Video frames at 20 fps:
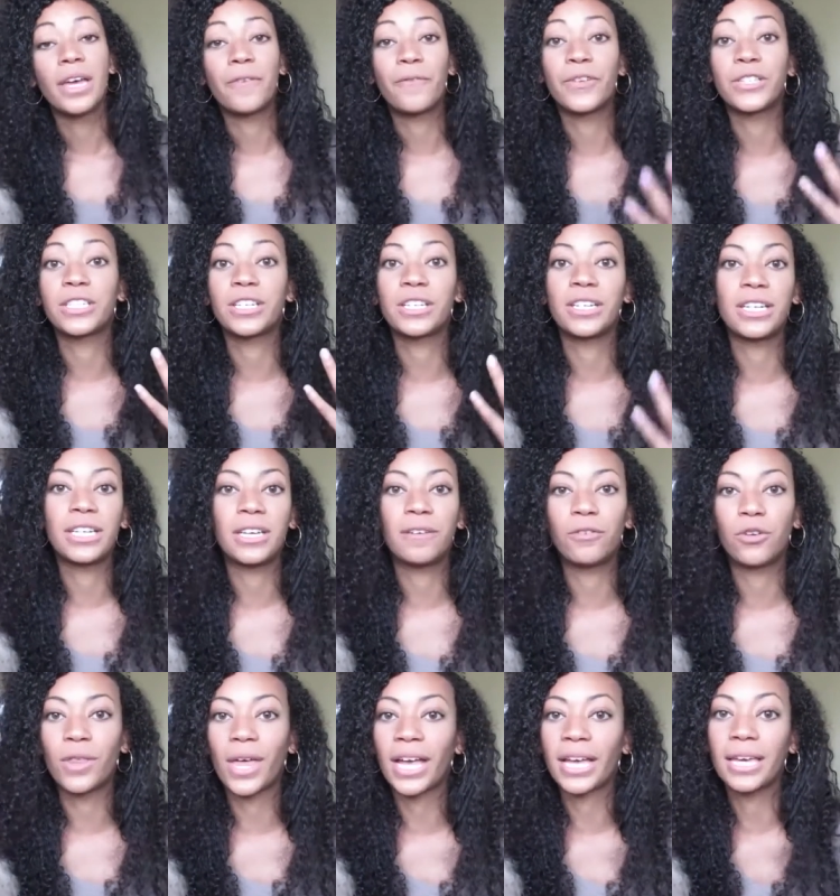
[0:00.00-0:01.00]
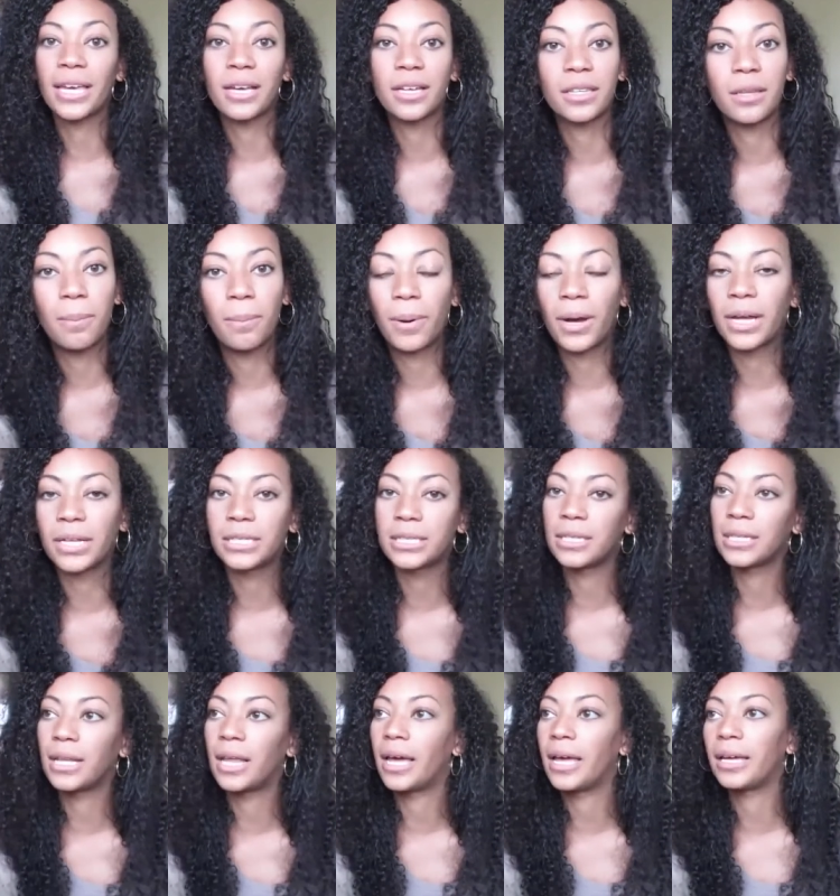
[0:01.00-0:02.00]
if it's going to give you that kick in the butt
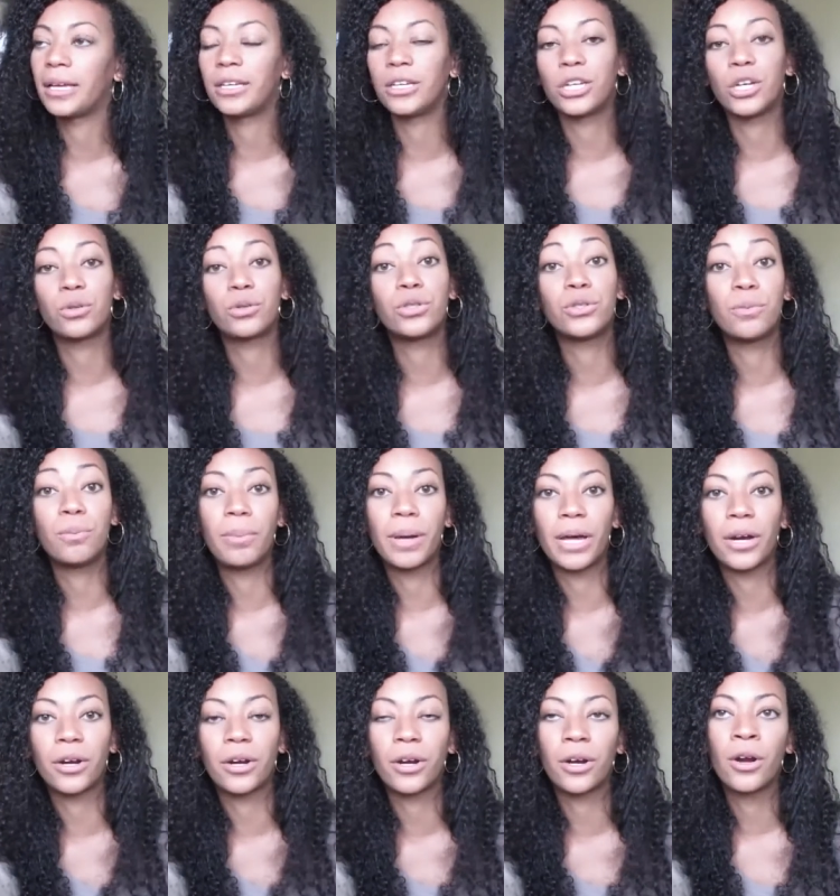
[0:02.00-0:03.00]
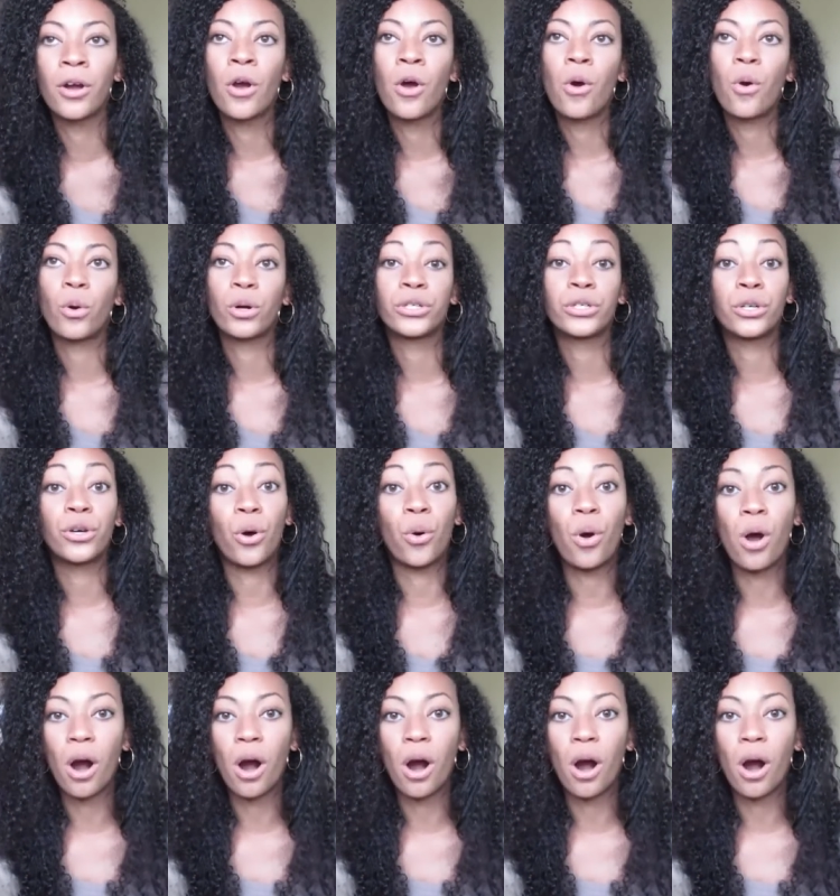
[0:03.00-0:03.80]
to, like, you know, do better or to go